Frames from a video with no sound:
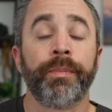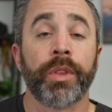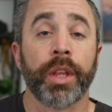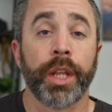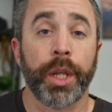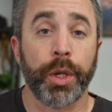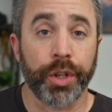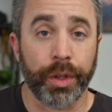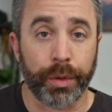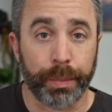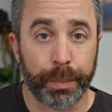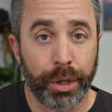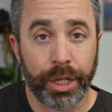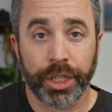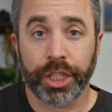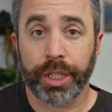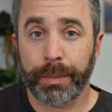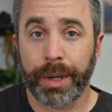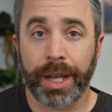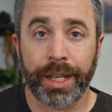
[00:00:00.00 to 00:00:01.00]
You just
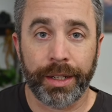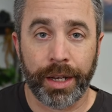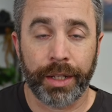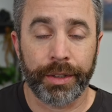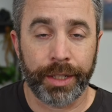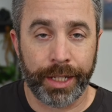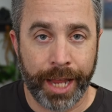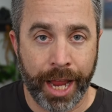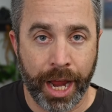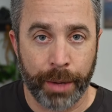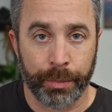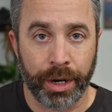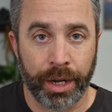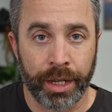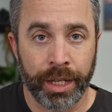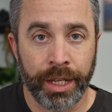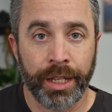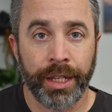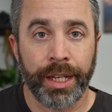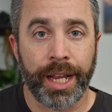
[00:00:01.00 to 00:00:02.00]
push a button on the
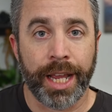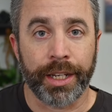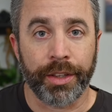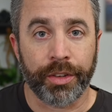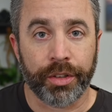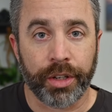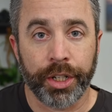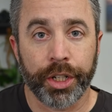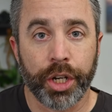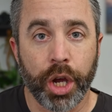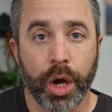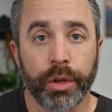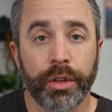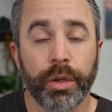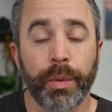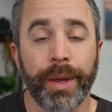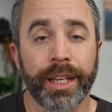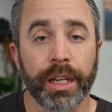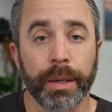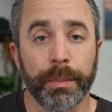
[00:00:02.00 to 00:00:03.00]
camera and it's going to go
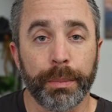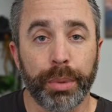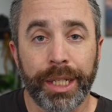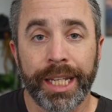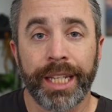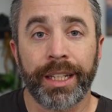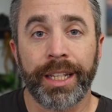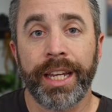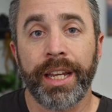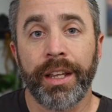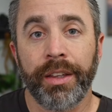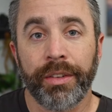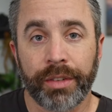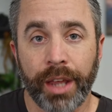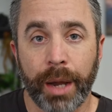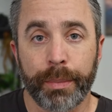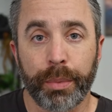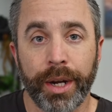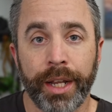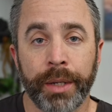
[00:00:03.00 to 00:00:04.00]
to a completely
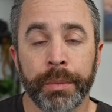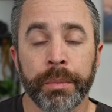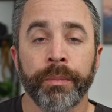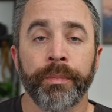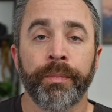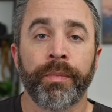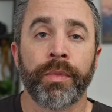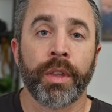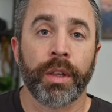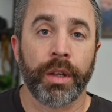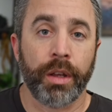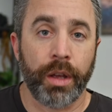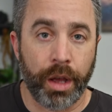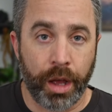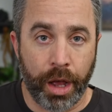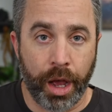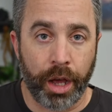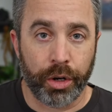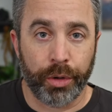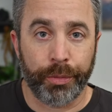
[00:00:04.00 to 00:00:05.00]
separate
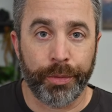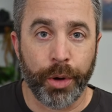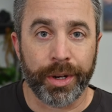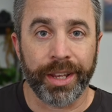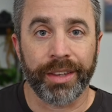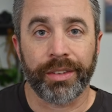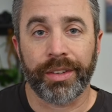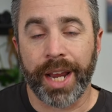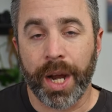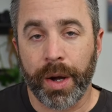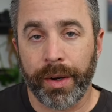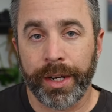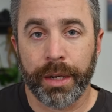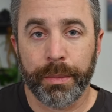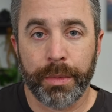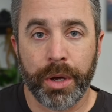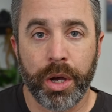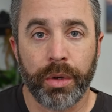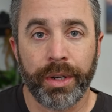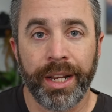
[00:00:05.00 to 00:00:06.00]
autofocus area
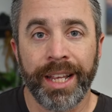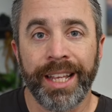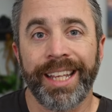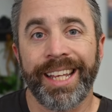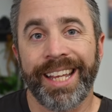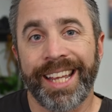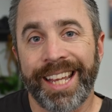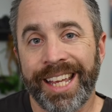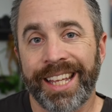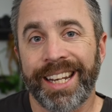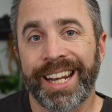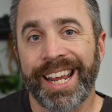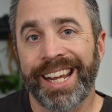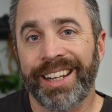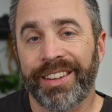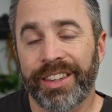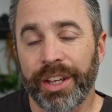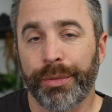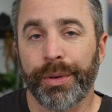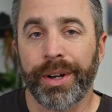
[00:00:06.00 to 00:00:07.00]
mode in a
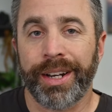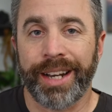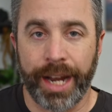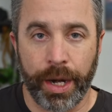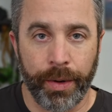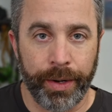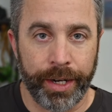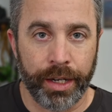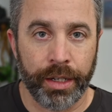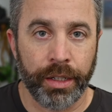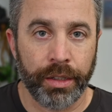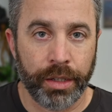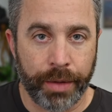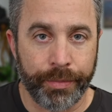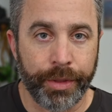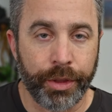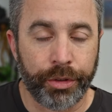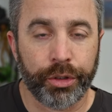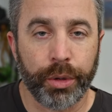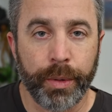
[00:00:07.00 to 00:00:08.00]
different area
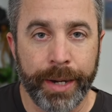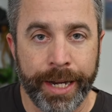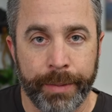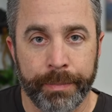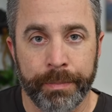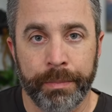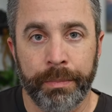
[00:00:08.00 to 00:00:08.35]
of the screen.